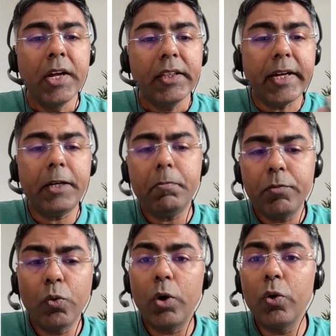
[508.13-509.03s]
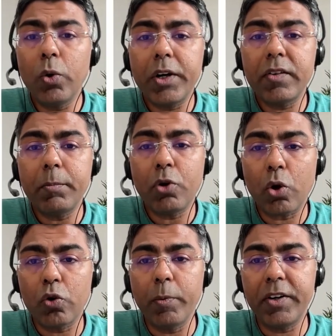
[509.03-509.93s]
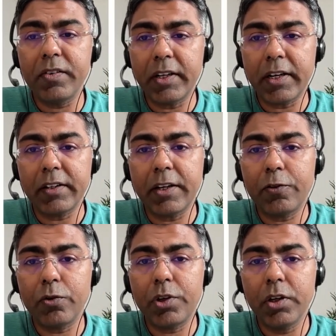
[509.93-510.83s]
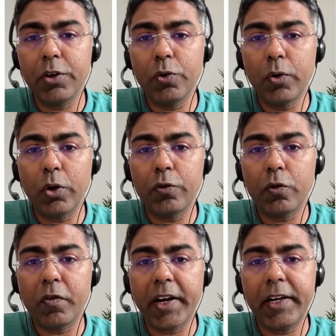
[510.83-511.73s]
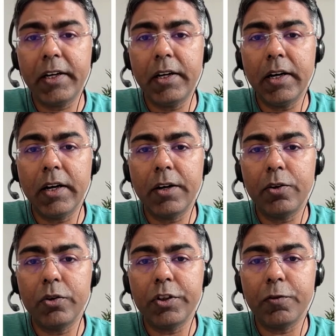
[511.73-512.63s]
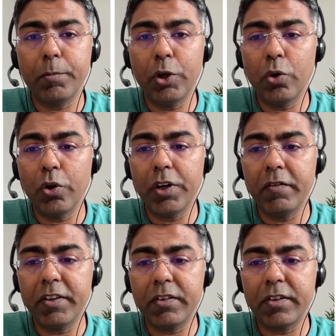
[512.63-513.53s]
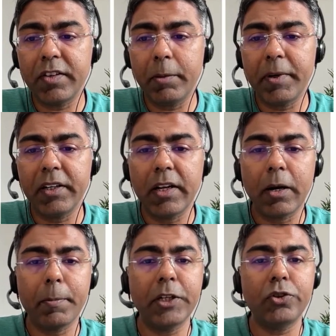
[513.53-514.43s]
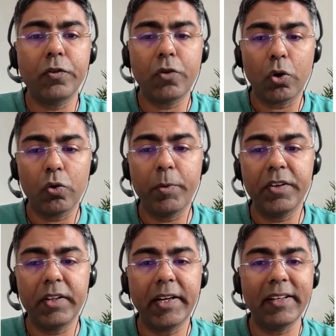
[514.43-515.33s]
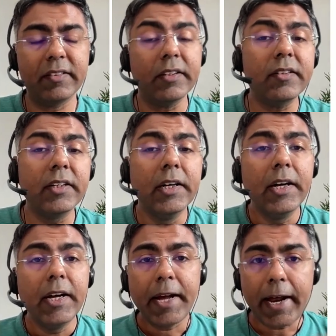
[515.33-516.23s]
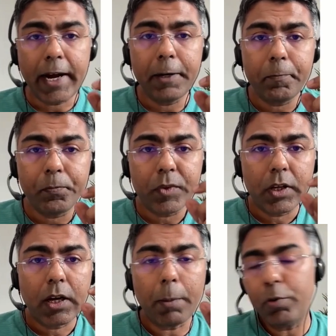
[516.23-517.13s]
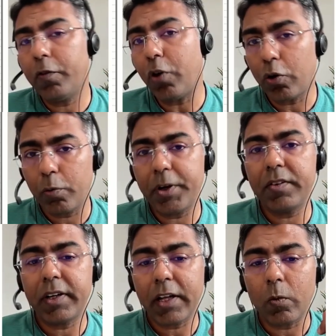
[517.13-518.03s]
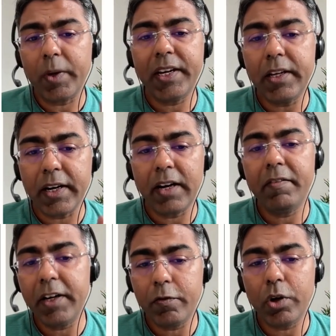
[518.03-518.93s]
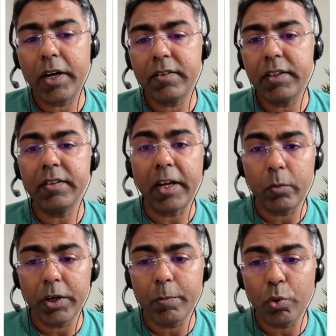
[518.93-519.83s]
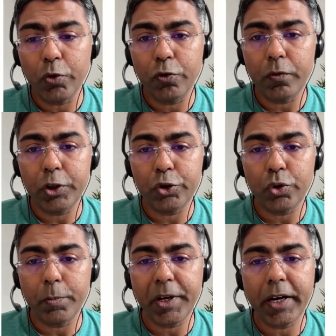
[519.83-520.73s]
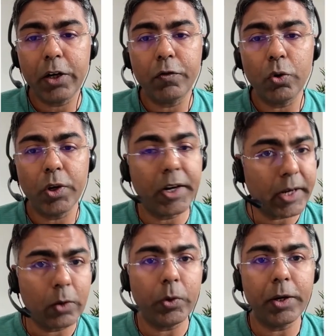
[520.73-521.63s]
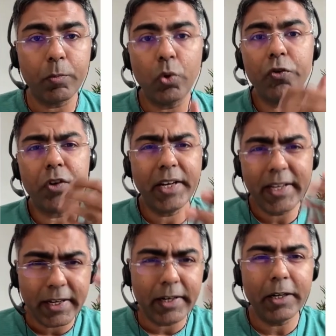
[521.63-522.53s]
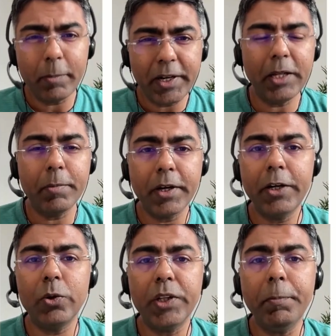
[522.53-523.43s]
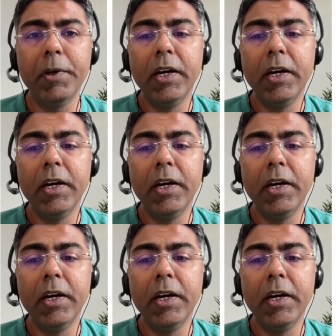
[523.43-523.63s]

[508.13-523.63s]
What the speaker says: Then you want to look at some documents that are there. So here you will also find just below your investor segment, there are a bunch of documents that exist, and couple of documents that are very relevant for us is annual reports. So we should be kind of looking at annual reports and digging a little bit deeper into them.